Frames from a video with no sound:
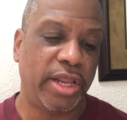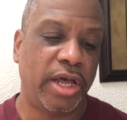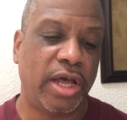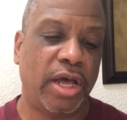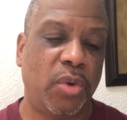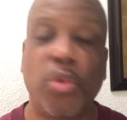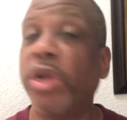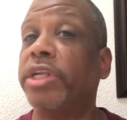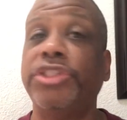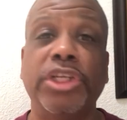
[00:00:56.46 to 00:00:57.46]

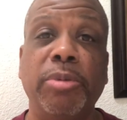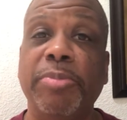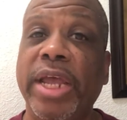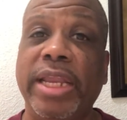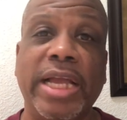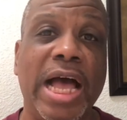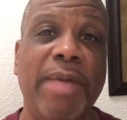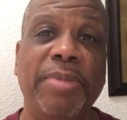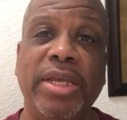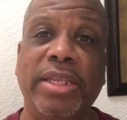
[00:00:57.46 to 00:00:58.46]
One of the gentlemen made the
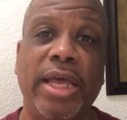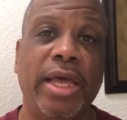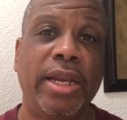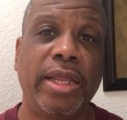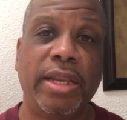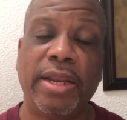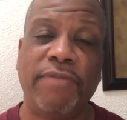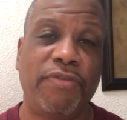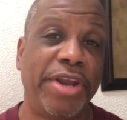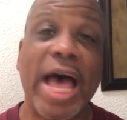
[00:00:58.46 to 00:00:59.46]
comment that
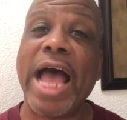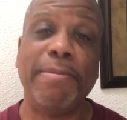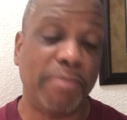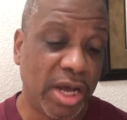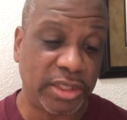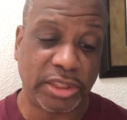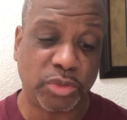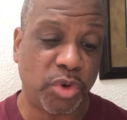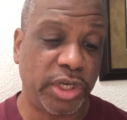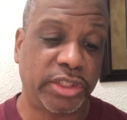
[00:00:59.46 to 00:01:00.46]
for 9 months is
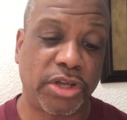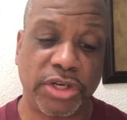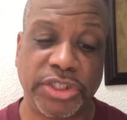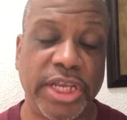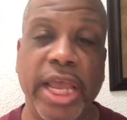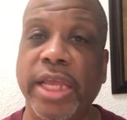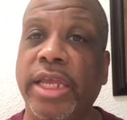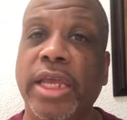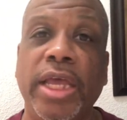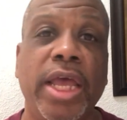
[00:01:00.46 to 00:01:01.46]
what it's going to
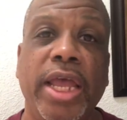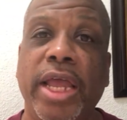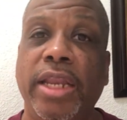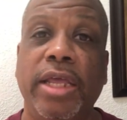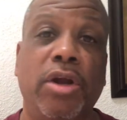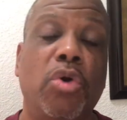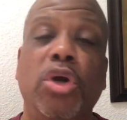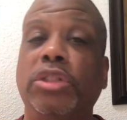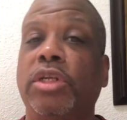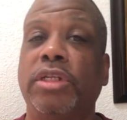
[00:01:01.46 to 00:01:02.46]
take. And then, of
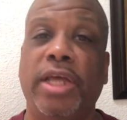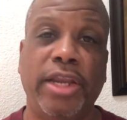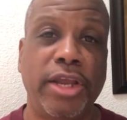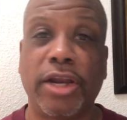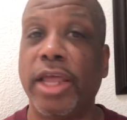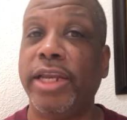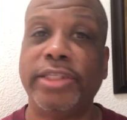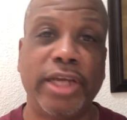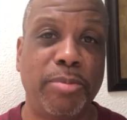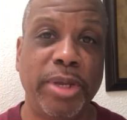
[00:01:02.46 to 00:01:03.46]
course, a young lady
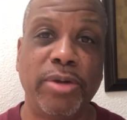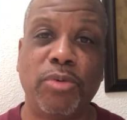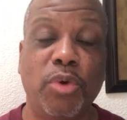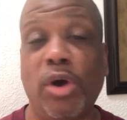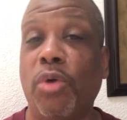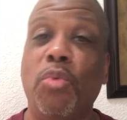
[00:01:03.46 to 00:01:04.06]
tell me, well, a